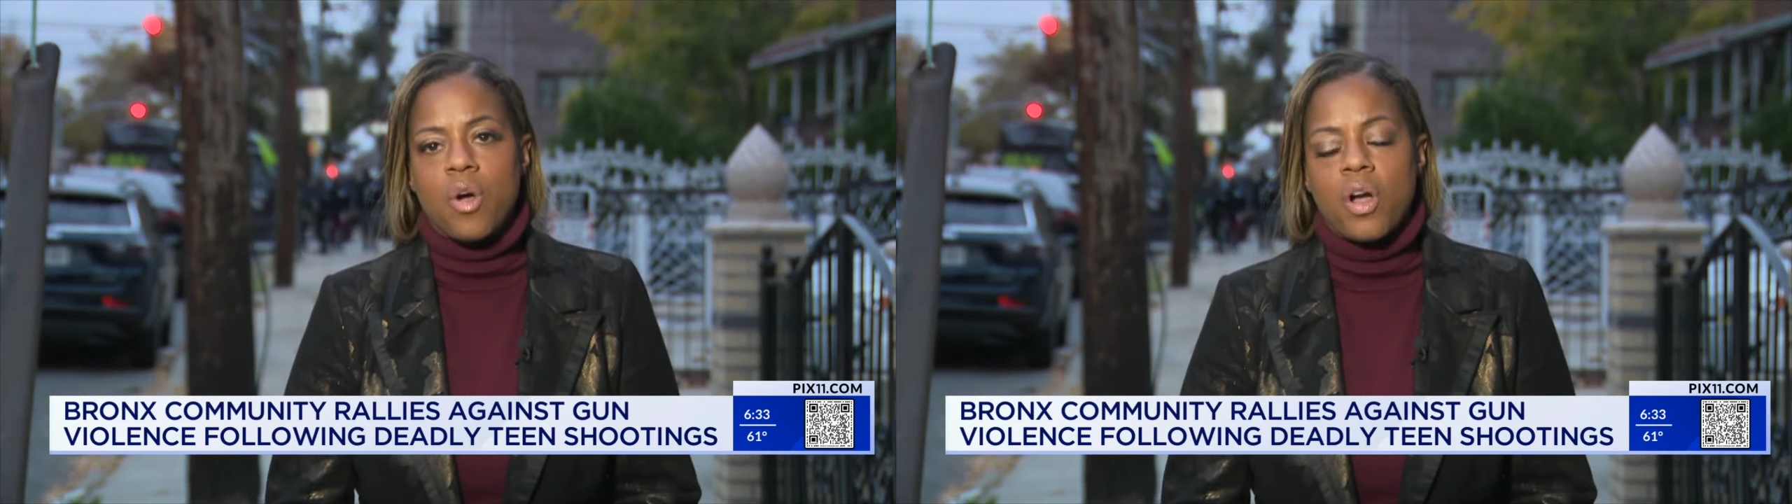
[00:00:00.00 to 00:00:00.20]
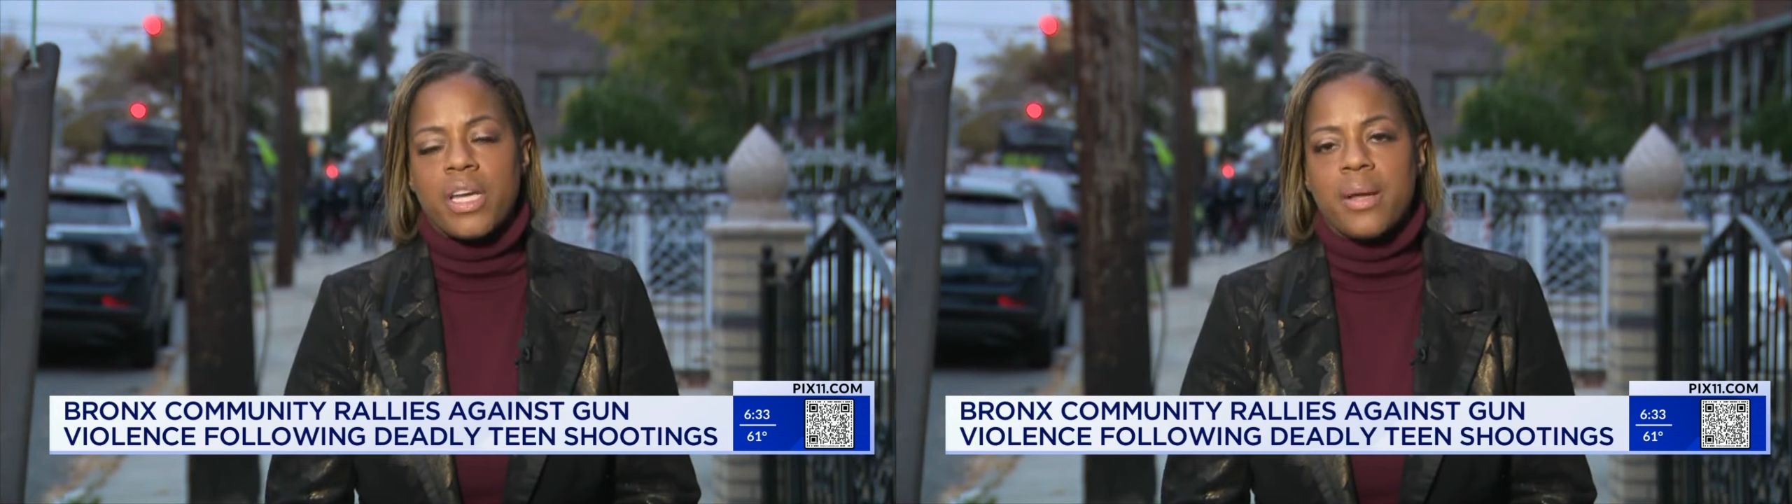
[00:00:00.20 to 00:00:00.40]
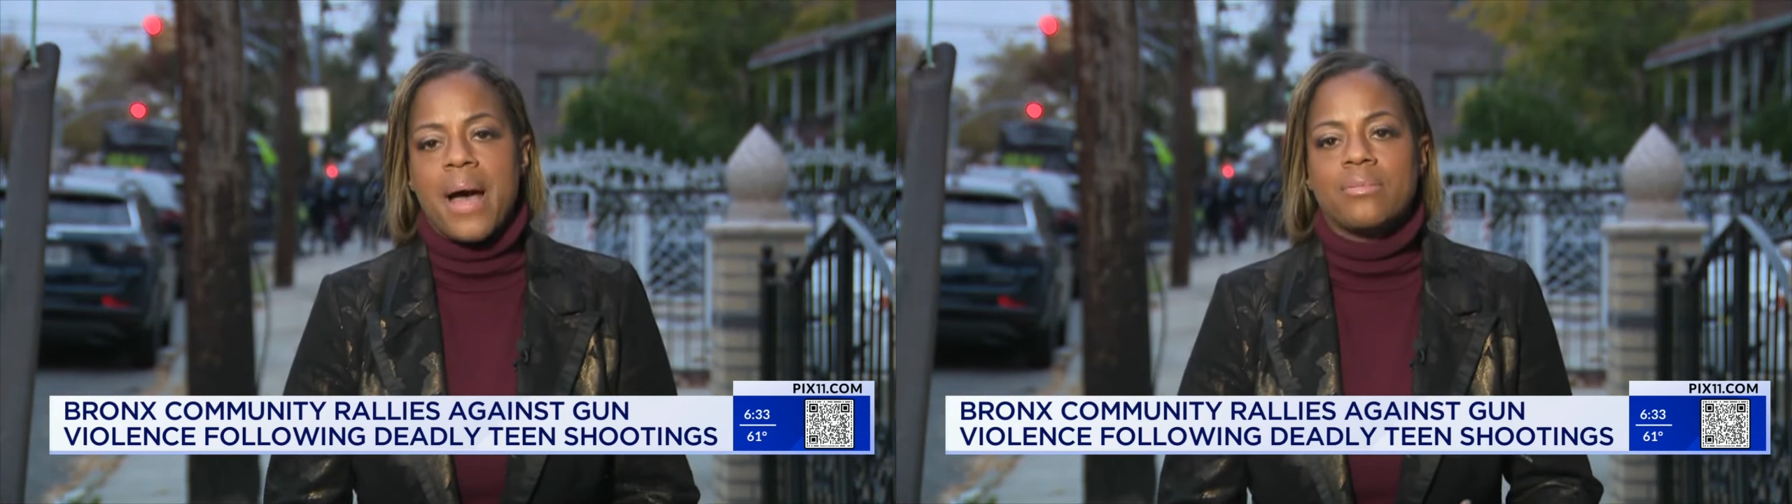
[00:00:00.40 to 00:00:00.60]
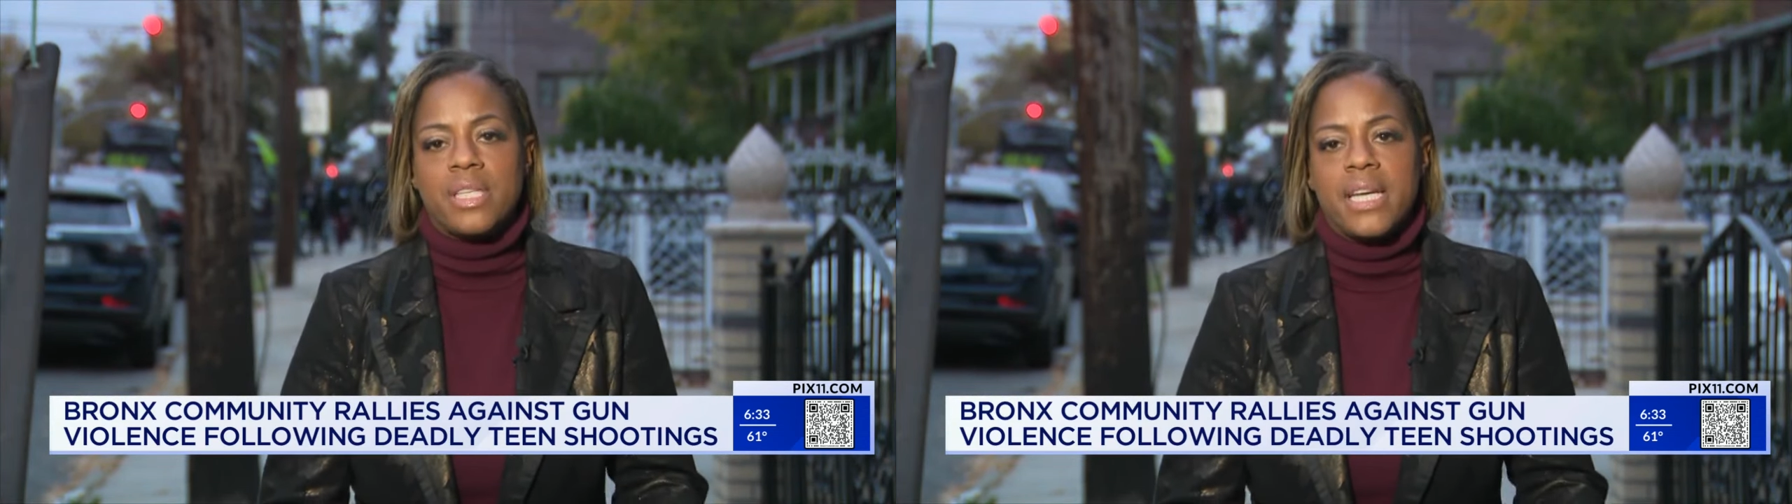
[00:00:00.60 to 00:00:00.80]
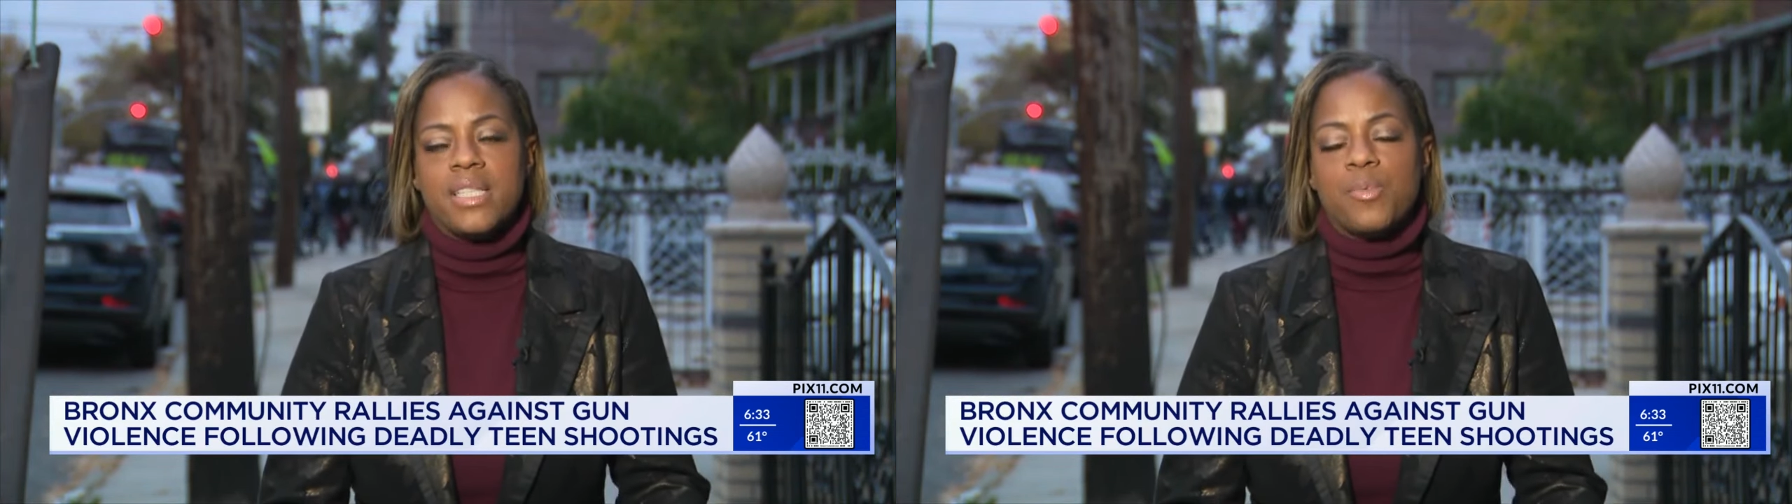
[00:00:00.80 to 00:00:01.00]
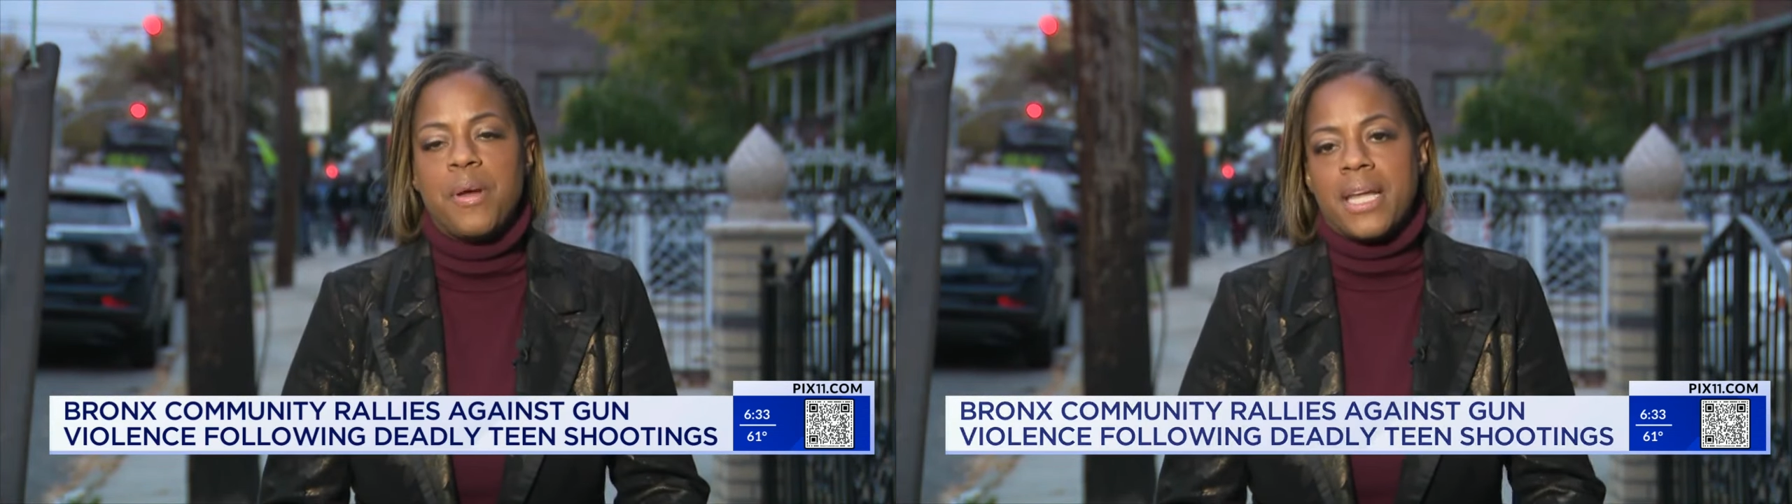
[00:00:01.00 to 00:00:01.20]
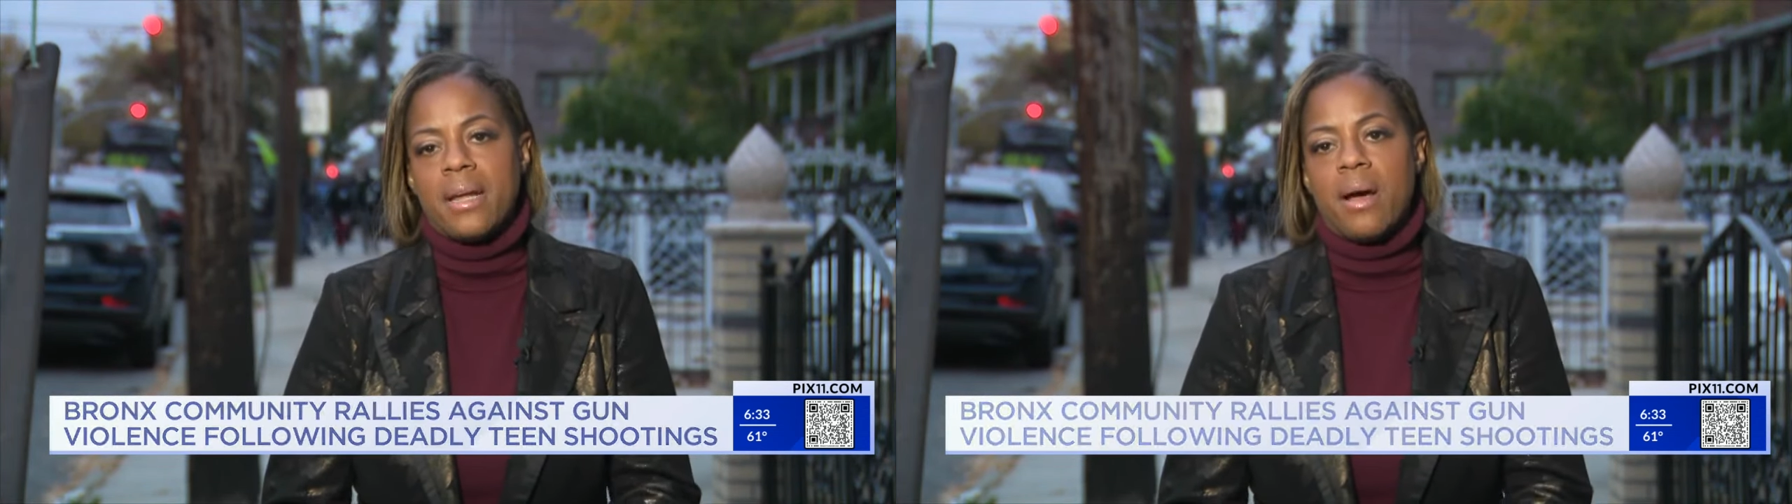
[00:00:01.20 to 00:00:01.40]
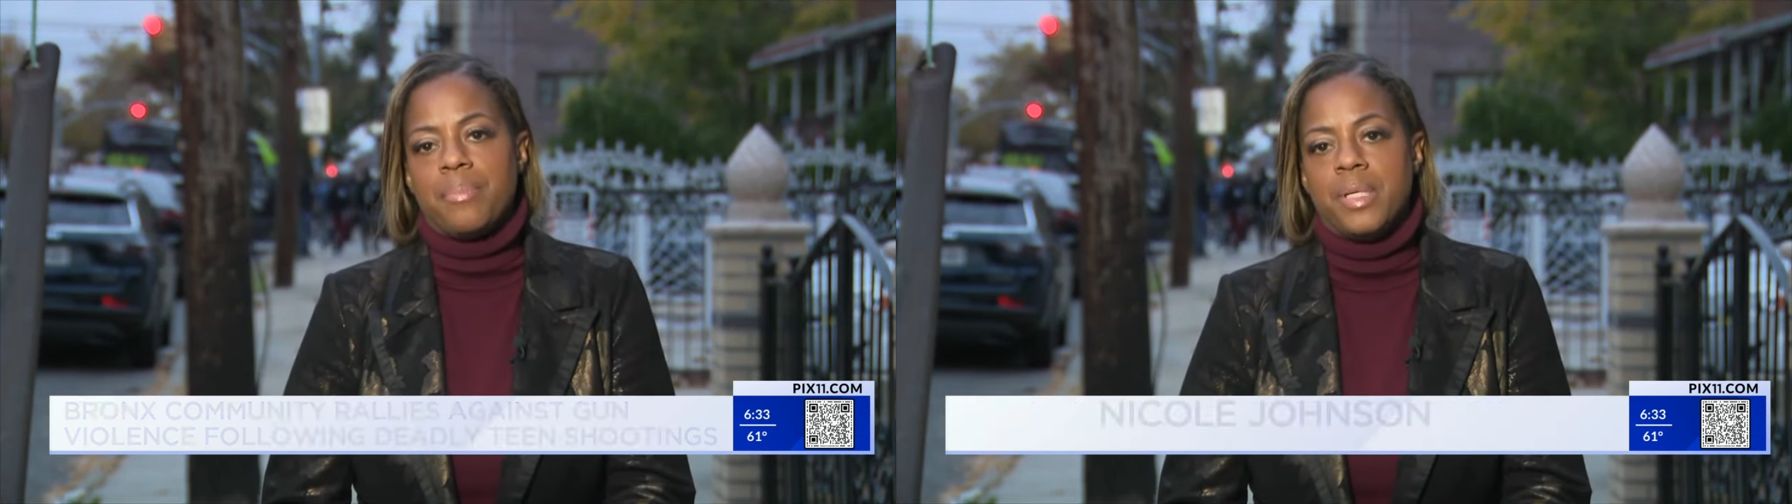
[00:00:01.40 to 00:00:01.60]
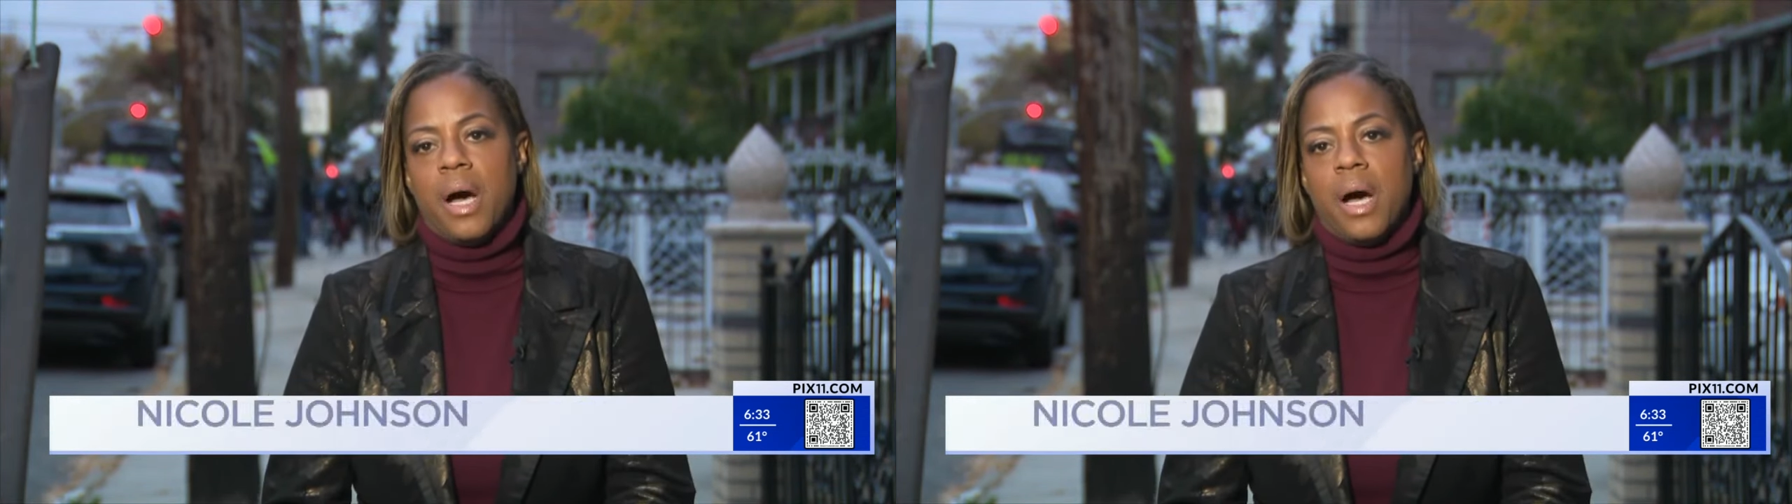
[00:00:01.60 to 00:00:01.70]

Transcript: talking about teens picking up